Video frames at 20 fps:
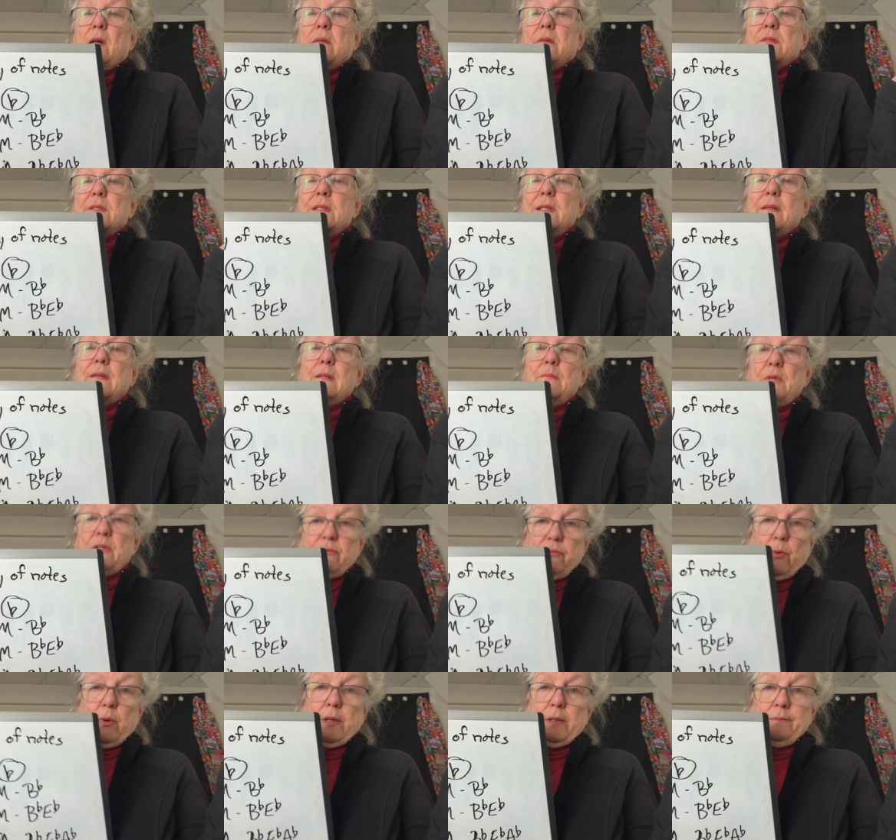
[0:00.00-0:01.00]
there's nothing
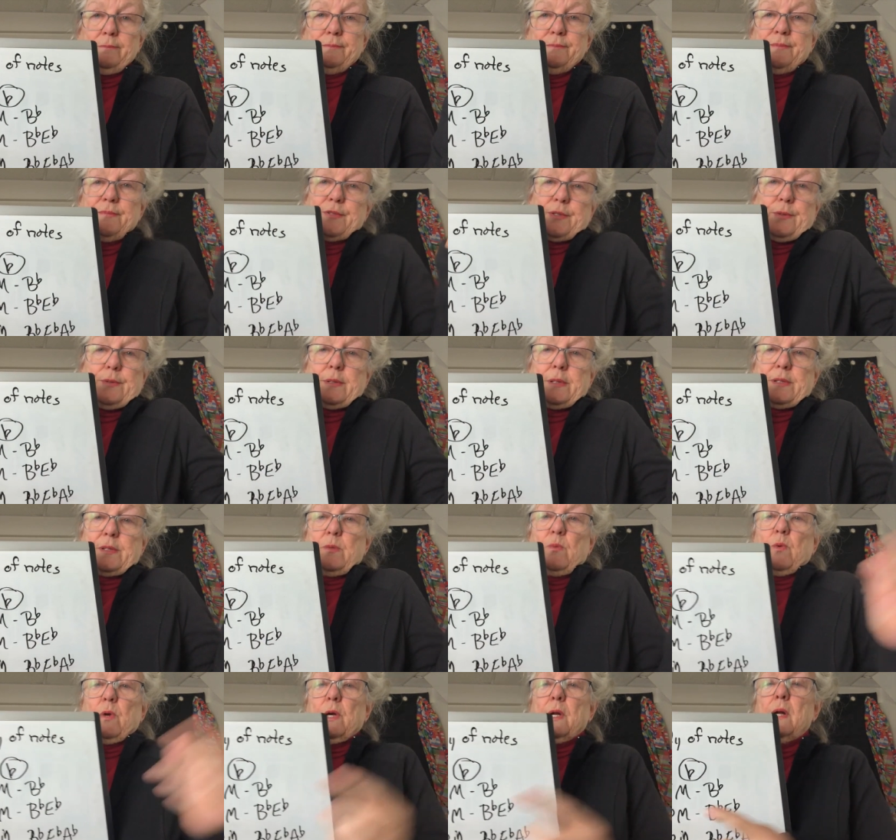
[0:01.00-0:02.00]
before it, so it
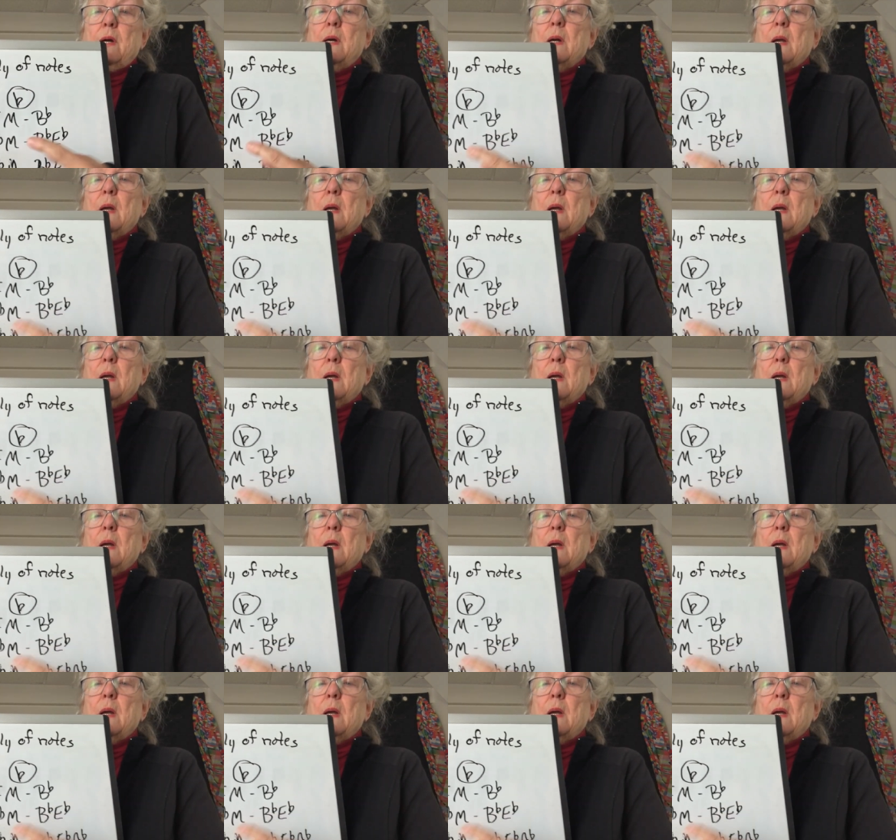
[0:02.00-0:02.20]
doesn't work.